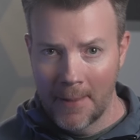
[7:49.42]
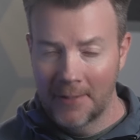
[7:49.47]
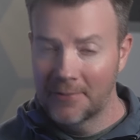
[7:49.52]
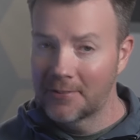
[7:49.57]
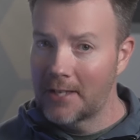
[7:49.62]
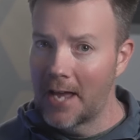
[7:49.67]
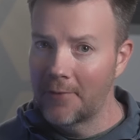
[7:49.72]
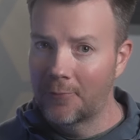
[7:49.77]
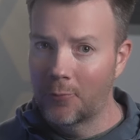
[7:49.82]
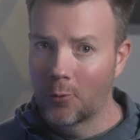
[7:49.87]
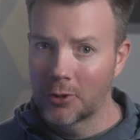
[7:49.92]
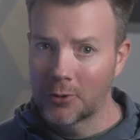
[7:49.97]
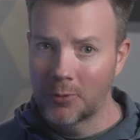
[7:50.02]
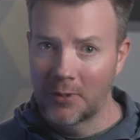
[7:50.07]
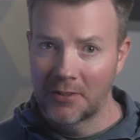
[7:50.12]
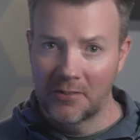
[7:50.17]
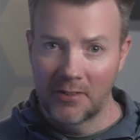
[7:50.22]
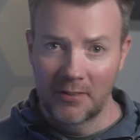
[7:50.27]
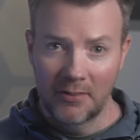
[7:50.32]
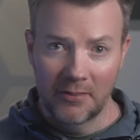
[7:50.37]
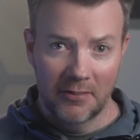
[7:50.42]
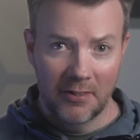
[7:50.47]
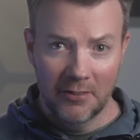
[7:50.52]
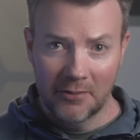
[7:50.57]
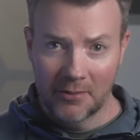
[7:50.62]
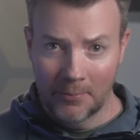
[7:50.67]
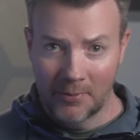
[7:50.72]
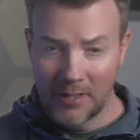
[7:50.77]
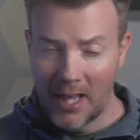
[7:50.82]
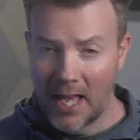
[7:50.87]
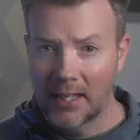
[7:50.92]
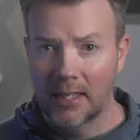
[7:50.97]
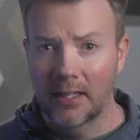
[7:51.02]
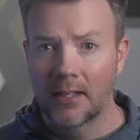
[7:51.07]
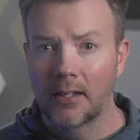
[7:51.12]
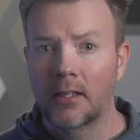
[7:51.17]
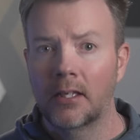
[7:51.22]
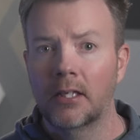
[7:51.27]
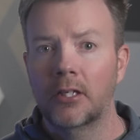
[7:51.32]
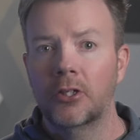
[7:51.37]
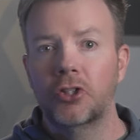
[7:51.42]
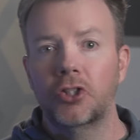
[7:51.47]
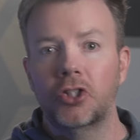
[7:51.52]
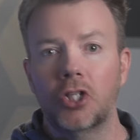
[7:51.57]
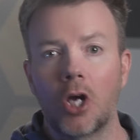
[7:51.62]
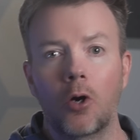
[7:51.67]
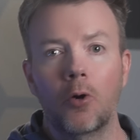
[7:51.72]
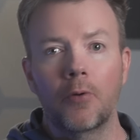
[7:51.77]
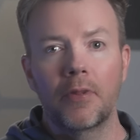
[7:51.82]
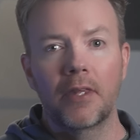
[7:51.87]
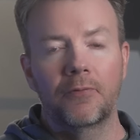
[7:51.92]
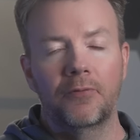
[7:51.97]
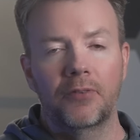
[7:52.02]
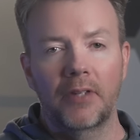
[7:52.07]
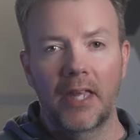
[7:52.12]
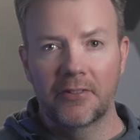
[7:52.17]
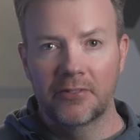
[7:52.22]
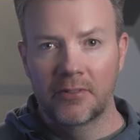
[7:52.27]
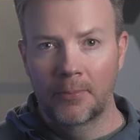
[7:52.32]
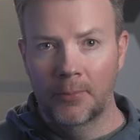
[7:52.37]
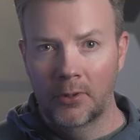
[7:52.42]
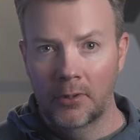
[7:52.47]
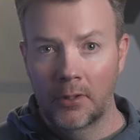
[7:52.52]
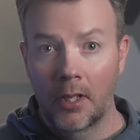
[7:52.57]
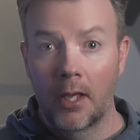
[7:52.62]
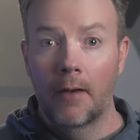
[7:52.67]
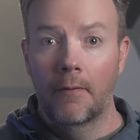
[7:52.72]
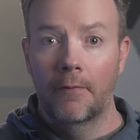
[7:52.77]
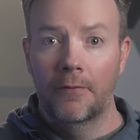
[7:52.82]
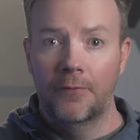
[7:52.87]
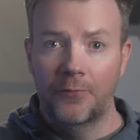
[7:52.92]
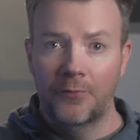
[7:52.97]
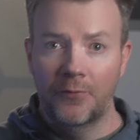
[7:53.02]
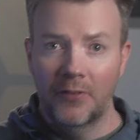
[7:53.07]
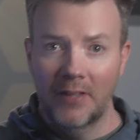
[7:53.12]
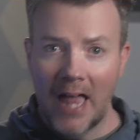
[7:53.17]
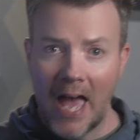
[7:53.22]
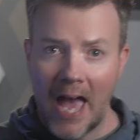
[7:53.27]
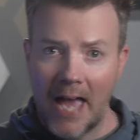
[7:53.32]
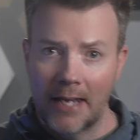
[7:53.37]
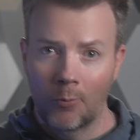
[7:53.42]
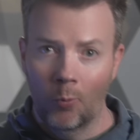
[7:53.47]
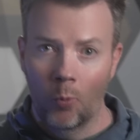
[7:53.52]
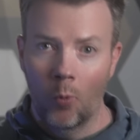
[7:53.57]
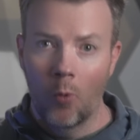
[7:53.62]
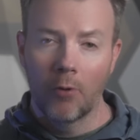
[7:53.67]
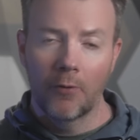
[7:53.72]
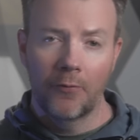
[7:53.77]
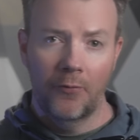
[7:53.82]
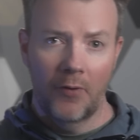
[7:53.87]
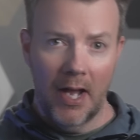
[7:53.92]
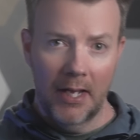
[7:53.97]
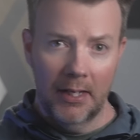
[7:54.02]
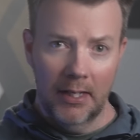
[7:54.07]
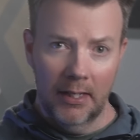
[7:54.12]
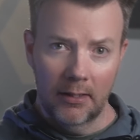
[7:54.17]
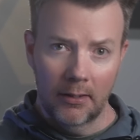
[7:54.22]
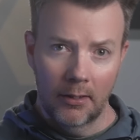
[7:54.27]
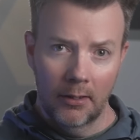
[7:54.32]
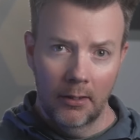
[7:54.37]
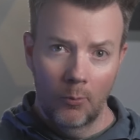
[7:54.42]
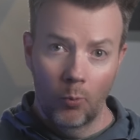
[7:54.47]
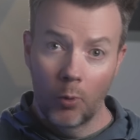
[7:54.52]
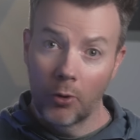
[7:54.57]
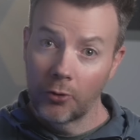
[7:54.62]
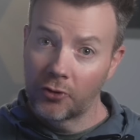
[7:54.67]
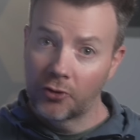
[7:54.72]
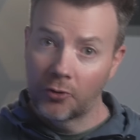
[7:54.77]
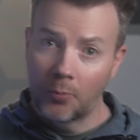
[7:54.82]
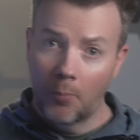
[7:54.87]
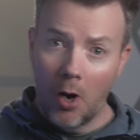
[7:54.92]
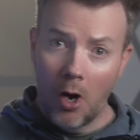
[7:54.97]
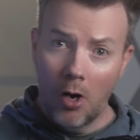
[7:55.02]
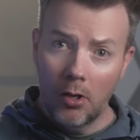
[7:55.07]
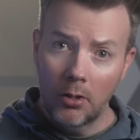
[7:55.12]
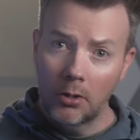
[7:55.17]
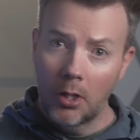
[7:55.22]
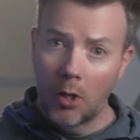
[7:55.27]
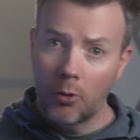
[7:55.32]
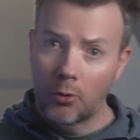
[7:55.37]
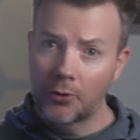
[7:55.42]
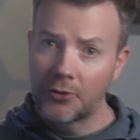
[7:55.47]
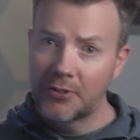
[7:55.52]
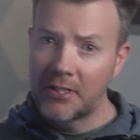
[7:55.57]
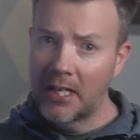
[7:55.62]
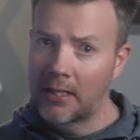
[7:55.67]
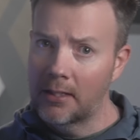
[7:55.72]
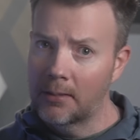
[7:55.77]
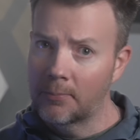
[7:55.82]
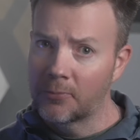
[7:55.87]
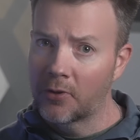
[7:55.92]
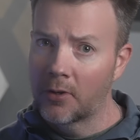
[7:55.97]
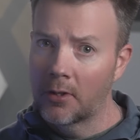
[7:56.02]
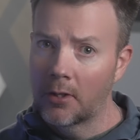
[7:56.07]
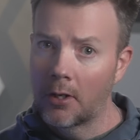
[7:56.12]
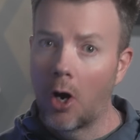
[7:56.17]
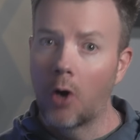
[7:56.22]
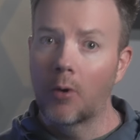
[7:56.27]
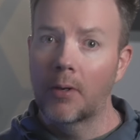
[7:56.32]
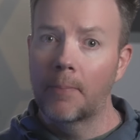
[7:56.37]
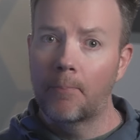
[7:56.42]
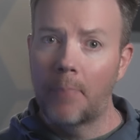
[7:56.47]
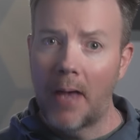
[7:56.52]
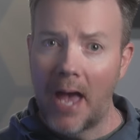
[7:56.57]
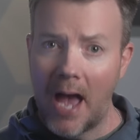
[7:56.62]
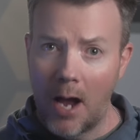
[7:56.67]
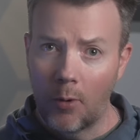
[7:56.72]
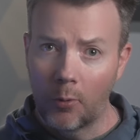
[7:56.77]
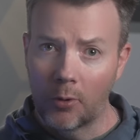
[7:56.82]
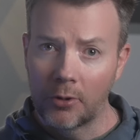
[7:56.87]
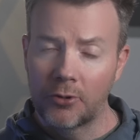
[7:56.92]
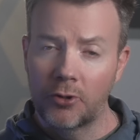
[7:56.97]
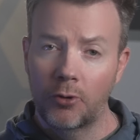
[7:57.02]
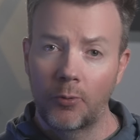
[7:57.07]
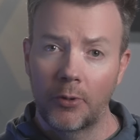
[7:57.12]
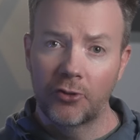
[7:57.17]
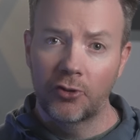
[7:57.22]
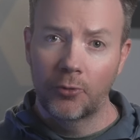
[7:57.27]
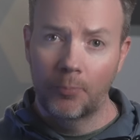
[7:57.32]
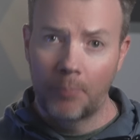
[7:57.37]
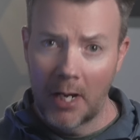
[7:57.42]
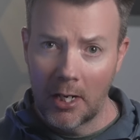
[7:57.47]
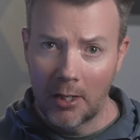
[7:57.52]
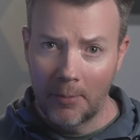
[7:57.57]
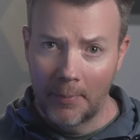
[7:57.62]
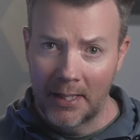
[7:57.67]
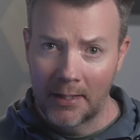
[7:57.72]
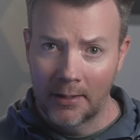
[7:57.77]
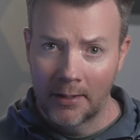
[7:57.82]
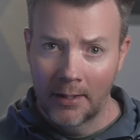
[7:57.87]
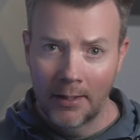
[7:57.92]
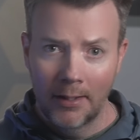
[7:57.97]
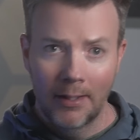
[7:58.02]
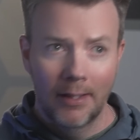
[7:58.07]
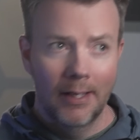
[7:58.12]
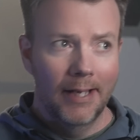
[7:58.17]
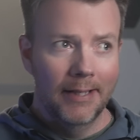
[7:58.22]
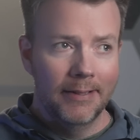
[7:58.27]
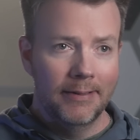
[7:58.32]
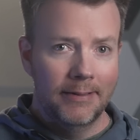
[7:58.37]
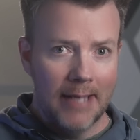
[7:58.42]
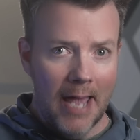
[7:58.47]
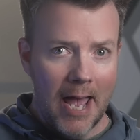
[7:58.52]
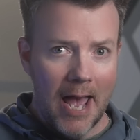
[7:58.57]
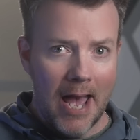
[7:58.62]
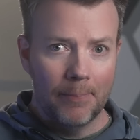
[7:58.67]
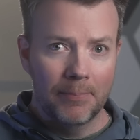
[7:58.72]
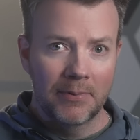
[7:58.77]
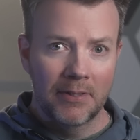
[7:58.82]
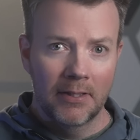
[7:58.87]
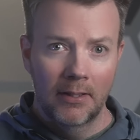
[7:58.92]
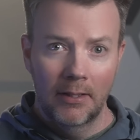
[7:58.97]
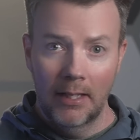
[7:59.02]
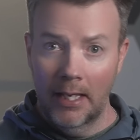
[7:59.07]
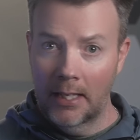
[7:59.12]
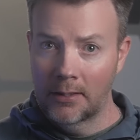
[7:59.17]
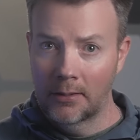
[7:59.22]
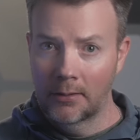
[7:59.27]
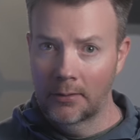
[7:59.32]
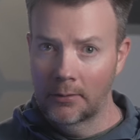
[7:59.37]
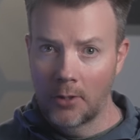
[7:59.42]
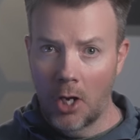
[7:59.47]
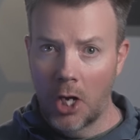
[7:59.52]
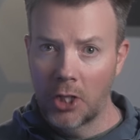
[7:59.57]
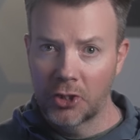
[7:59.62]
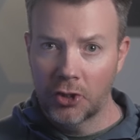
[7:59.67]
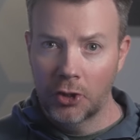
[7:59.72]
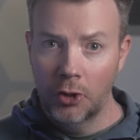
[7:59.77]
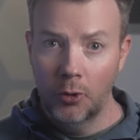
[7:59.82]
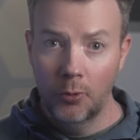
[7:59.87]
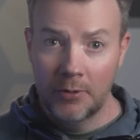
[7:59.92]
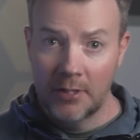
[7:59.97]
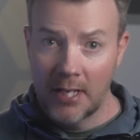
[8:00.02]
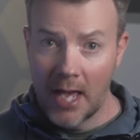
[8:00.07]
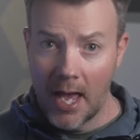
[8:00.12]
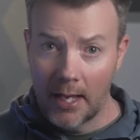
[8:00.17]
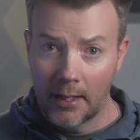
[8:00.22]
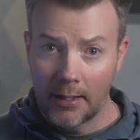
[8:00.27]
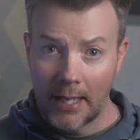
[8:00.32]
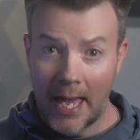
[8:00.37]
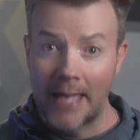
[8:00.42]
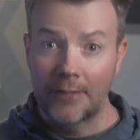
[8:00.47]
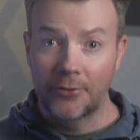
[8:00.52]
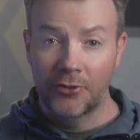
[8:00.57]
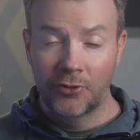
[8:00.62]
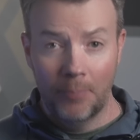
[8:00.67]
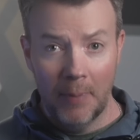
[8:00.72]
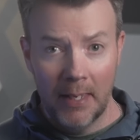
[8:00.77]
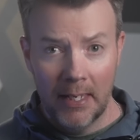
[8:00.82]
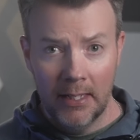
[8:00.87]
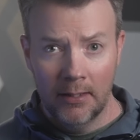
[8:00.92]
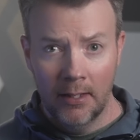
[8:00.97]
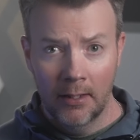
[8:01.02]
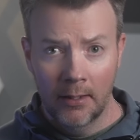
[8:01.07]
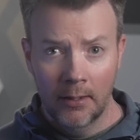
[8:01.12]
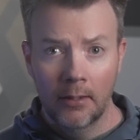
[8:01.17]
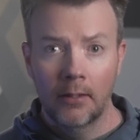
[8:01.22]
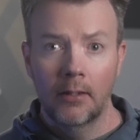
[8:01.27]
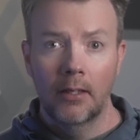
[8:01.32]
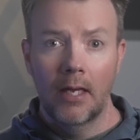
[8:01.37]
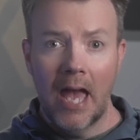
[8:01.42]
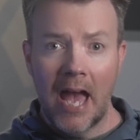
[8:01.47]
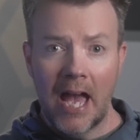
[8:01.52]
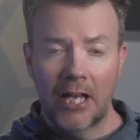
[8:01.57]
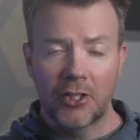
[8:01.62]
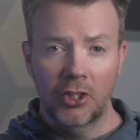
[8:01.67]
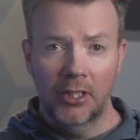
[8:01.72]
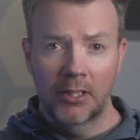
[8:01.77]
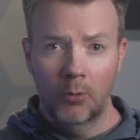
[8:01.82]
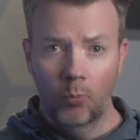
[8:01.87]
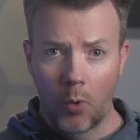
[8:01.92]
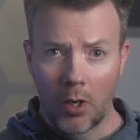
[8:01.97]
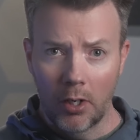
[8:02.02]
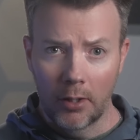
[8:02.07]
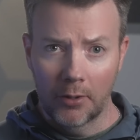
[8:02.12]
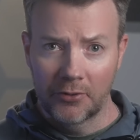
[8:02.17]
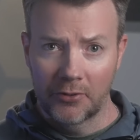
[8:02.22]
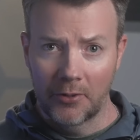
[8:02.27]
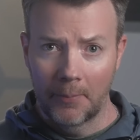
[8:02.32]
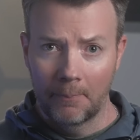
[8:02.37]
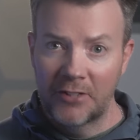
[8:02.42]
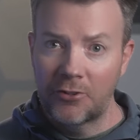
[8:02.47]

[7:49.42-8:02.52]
Sky Fortress and systems like it show that flexible, flat warfighting, where small local teams are empowered to experiment, adapt, and launch new tech at speed, actually works.